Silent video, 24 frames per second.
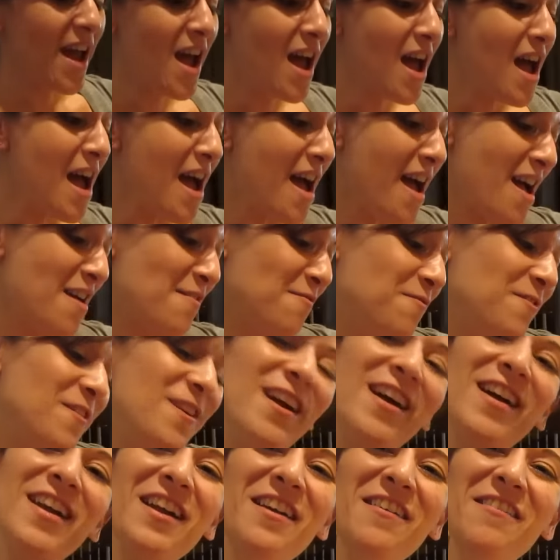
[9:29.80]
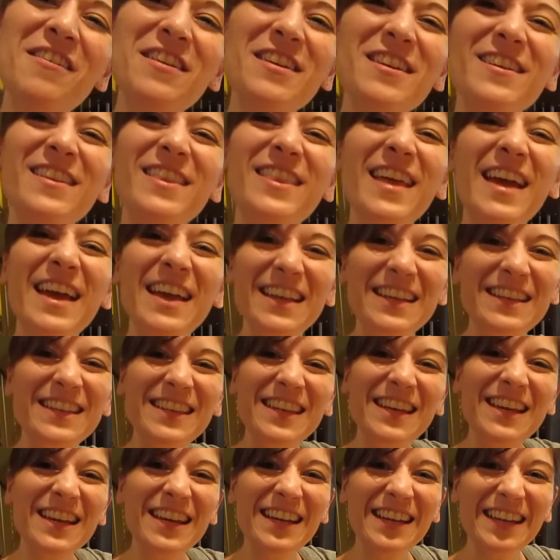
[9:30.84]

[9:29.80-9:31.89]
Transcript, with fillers: I forgot I ordered this.